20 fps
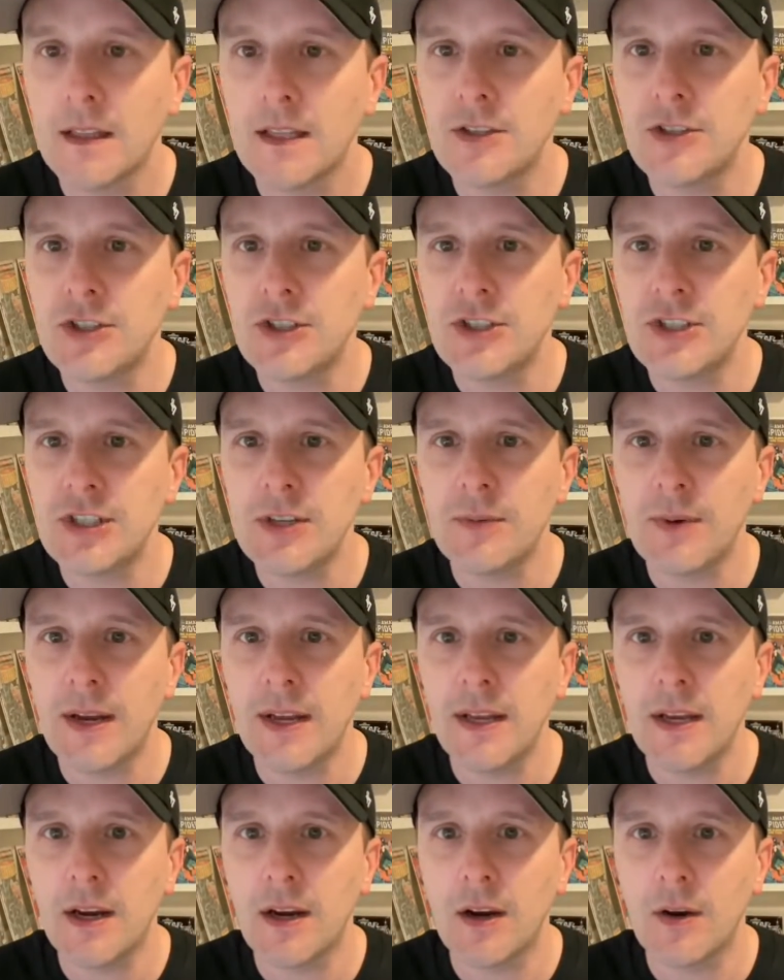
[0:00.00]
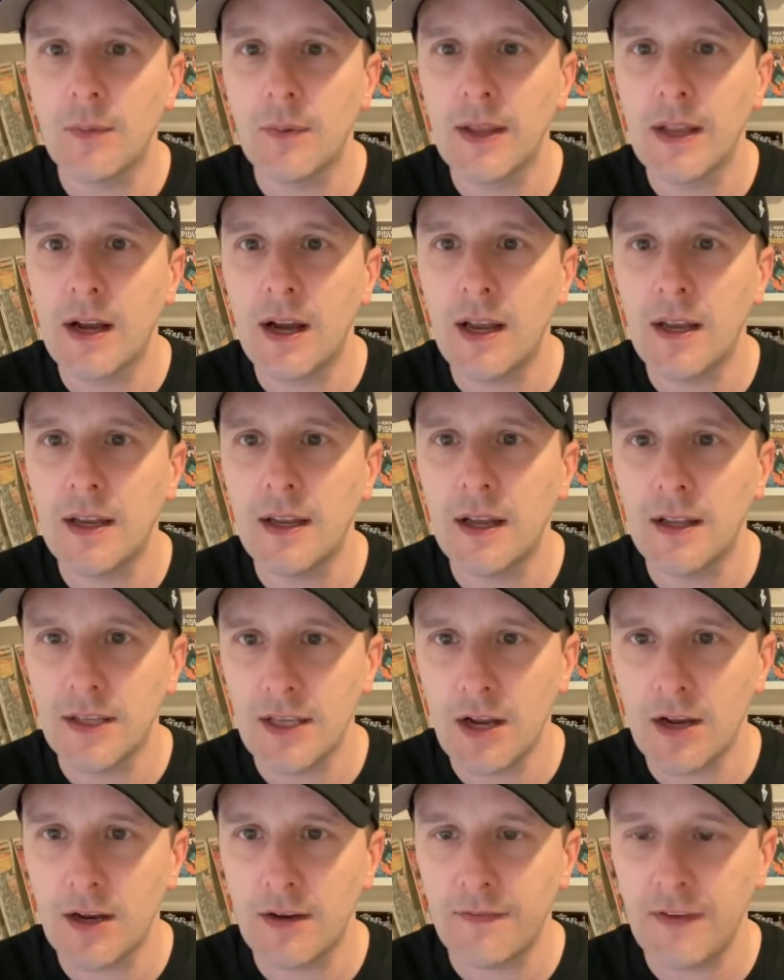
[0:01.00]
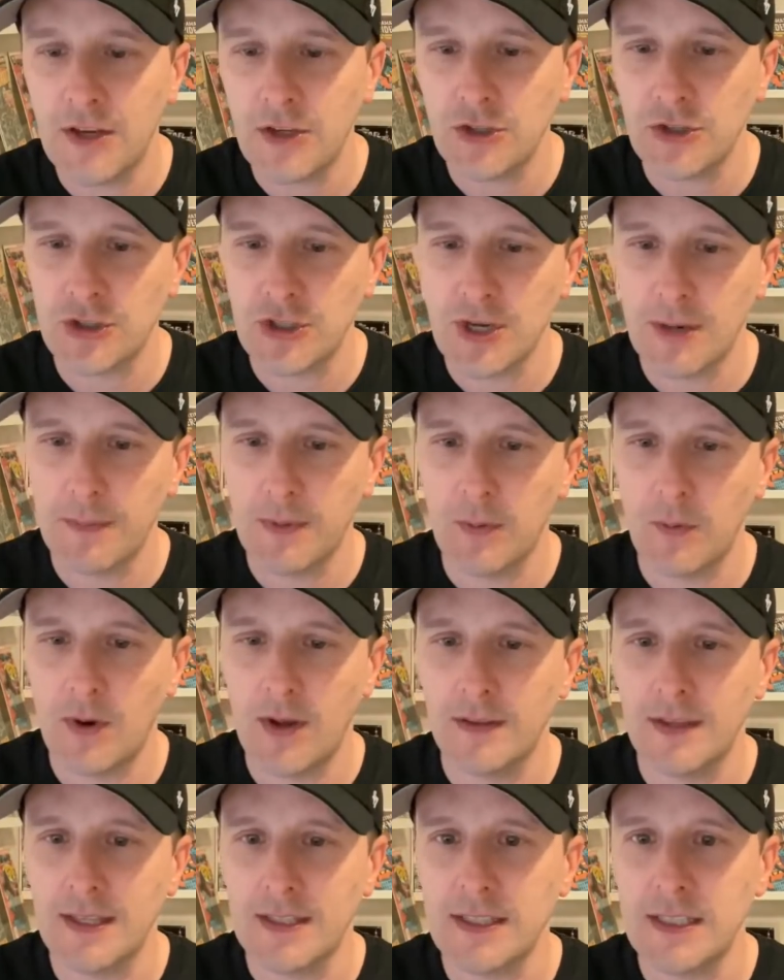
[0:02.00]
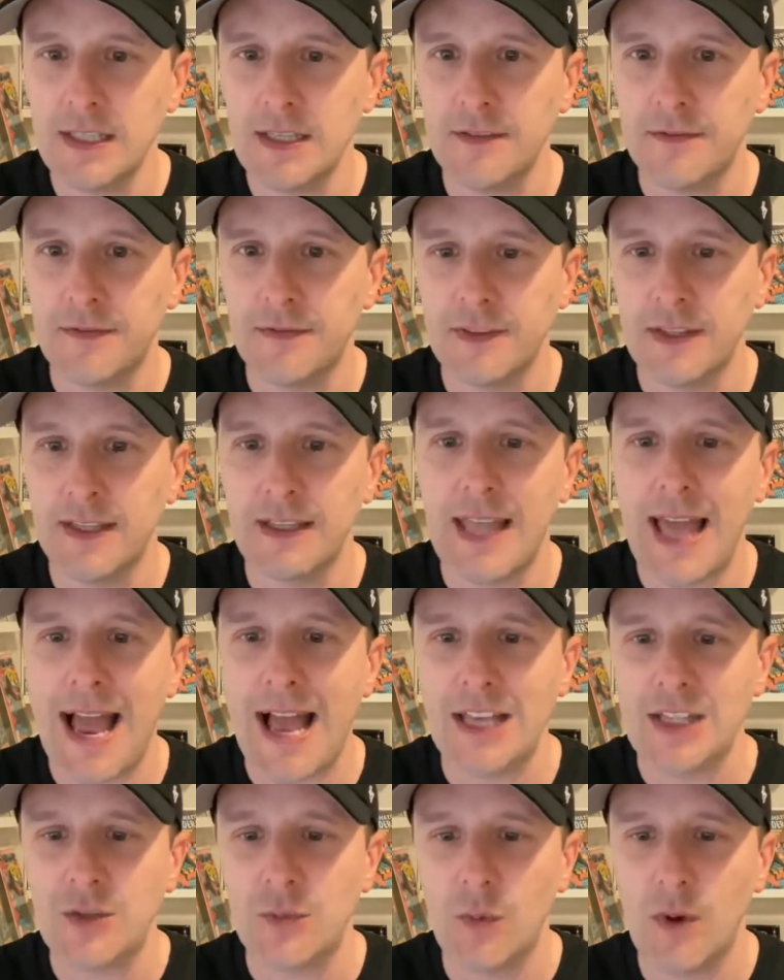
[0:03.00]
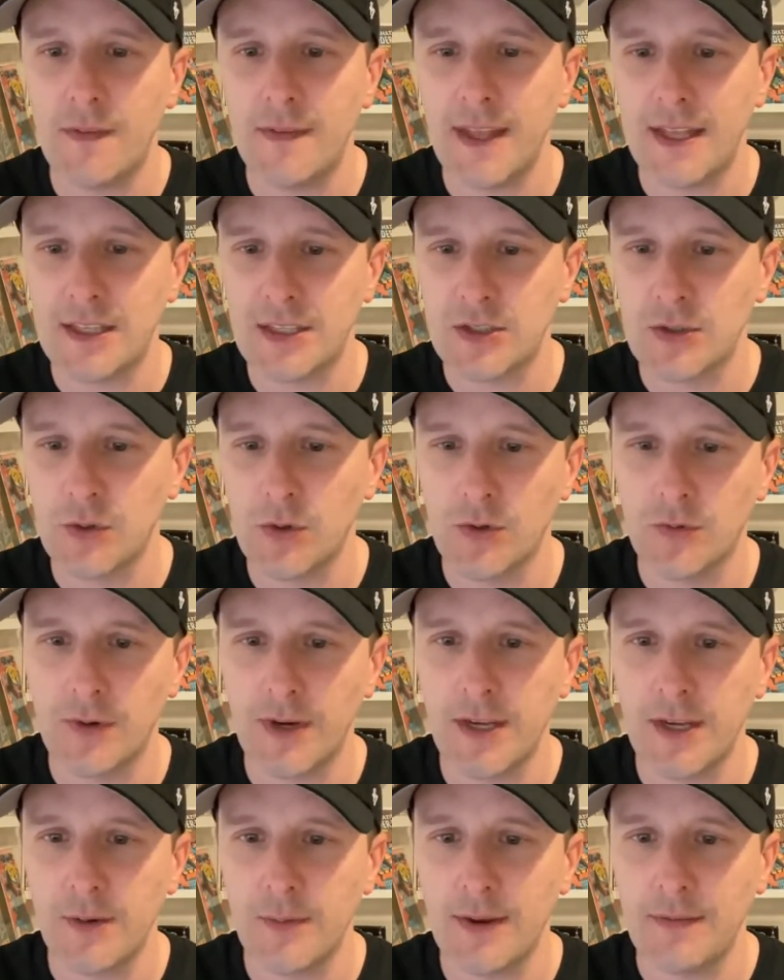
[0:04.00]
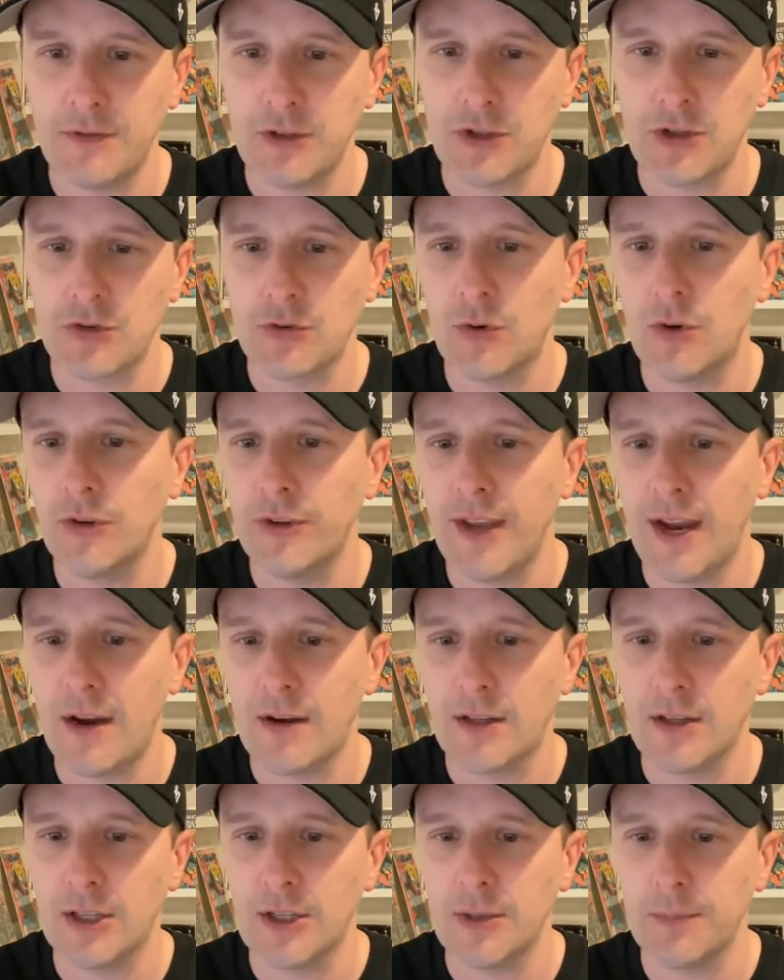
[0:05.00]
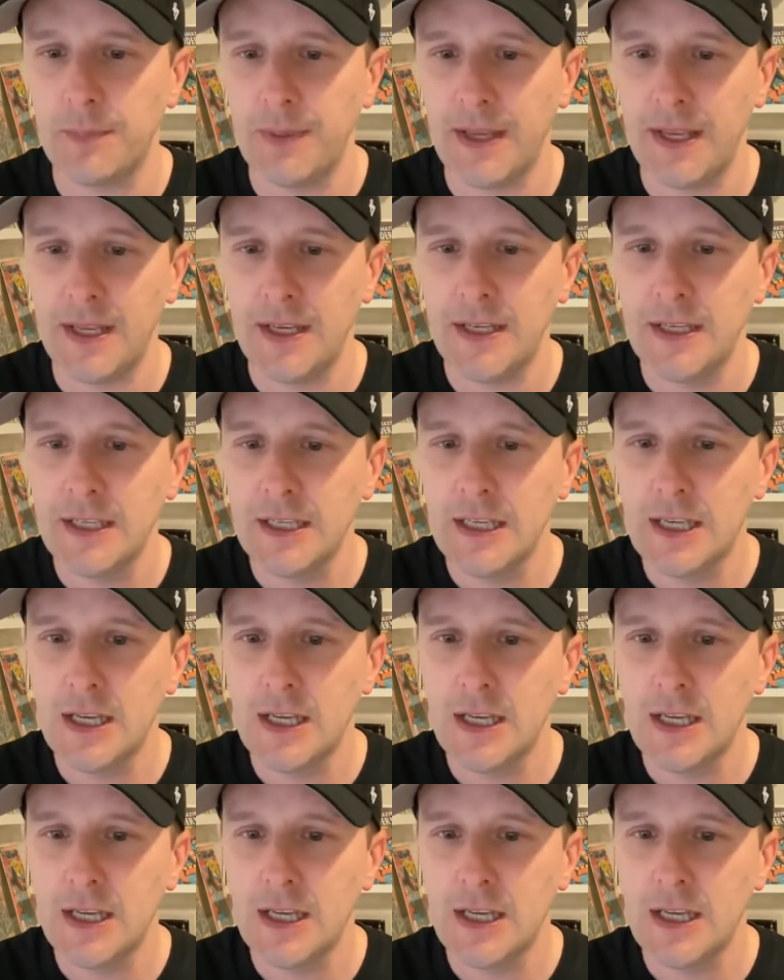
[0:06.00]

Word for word: let's just see right here. We got uh, Young Avengers number one. Let's see the the last one that sold right here. We have to scroll down a little bit.